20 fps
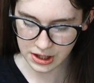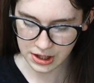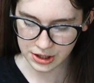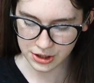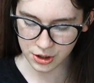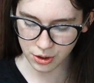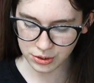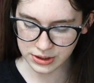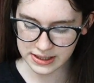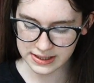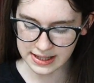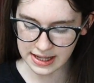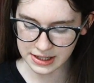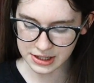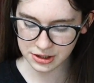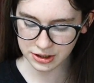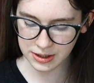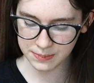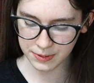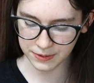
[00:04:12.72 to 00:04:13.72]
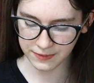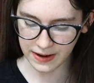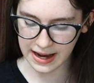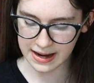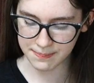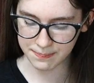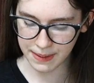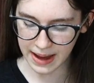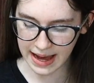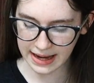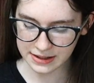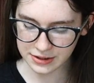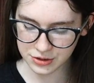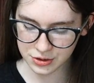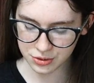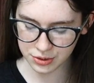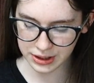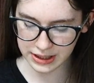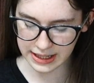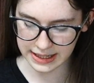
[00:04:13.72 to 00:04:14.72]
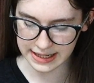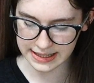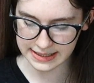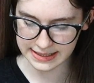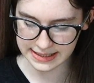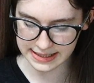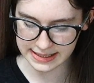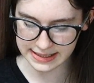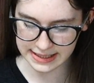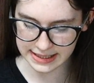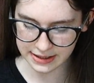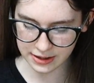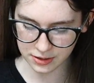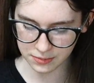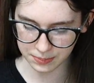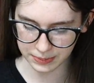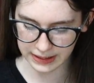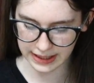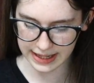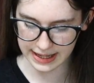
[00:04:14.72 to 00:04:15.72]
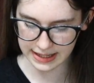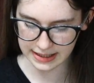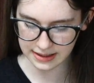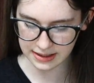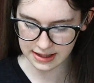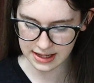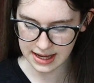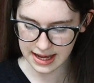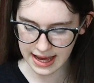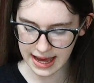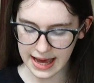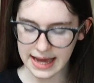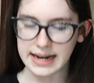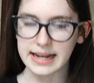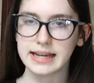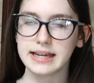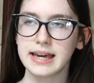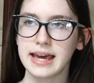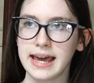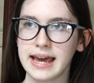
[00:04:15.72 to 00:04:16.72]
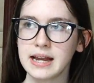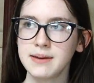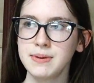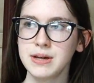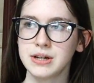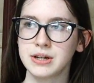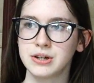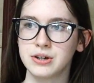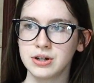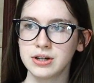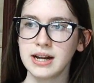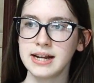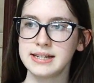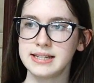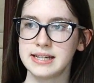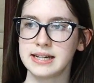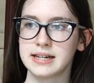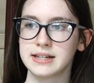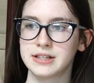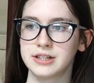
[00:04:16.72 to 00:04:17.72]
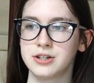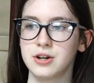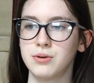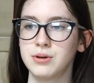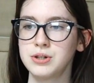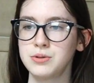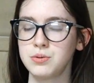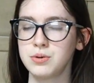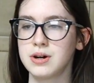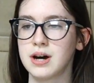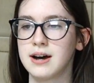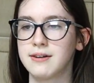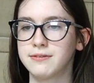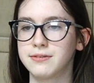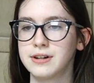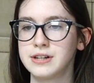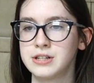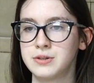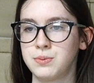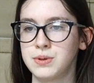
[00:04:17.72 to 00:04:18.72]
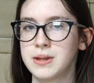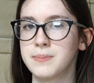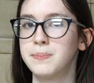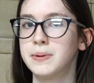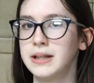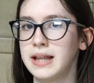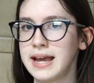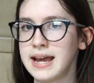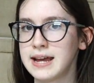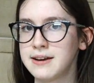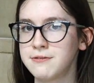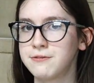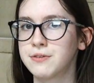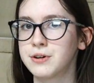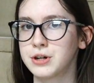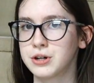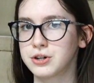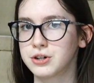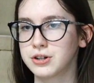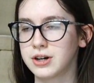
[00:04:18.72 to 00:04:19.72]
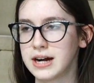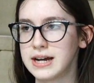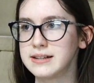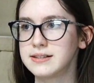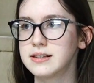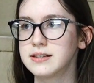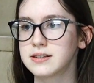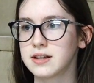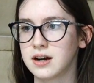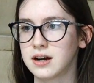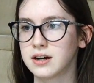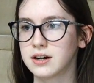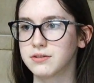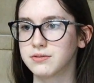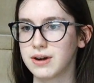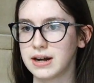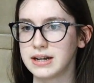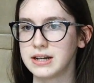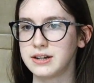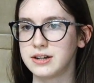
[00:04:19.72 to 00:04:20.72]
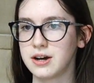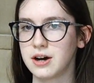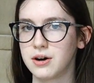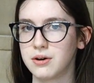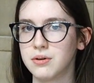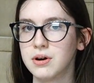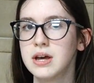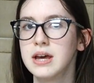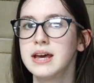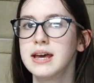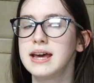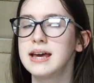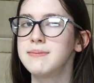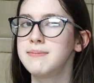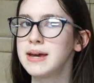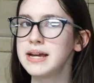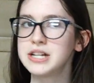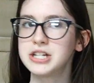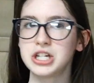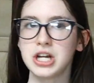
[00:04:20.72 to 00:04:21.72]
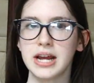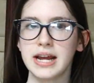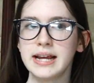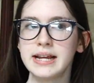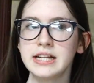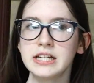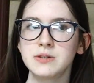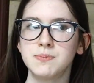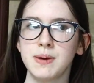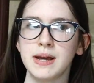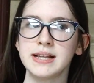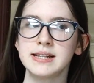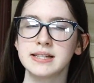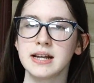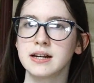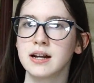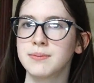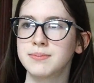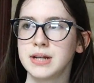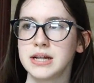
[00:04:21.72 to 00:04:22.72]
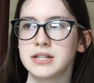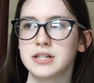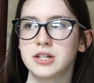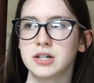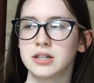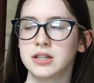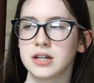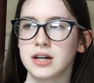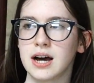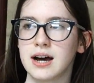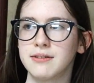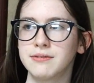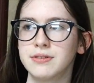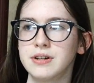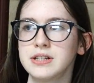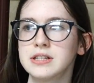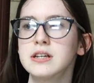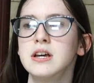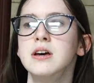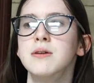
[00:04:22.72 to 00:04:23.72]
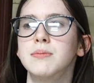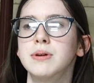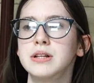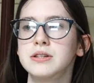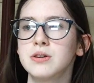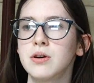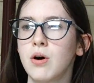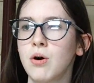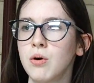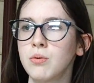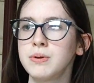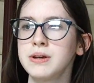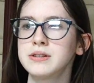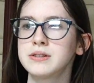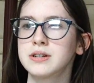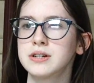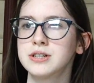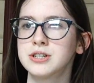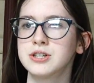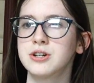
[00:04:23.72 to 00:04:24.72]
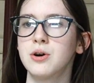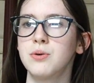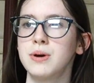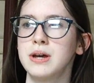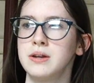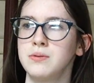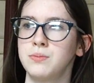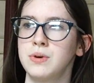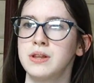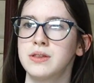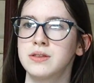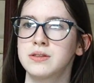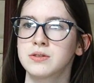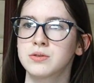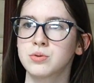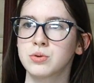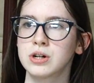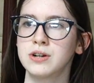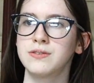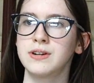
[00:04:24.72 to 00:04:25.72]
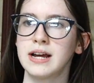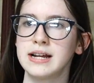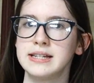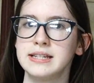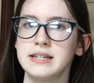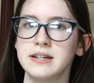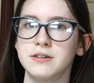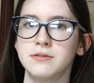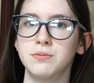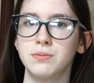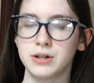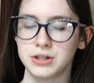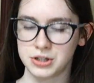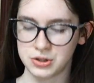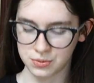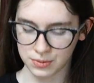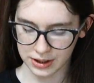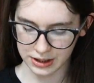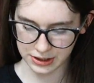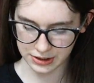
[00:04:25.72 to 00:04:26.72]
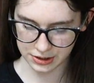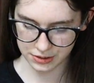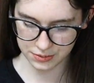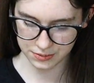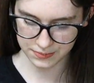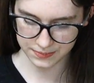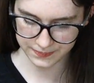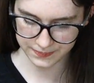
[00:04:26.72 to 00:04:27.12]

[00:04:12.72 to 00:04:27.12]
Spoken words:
Notes essentially provide backstory and a detailed plan, and it can be a good idea to go into a conference with a plan for your crisis arc ready to go. It may change based on updates during the conference, but it's always good to go in with sort of an idea of what you want to do.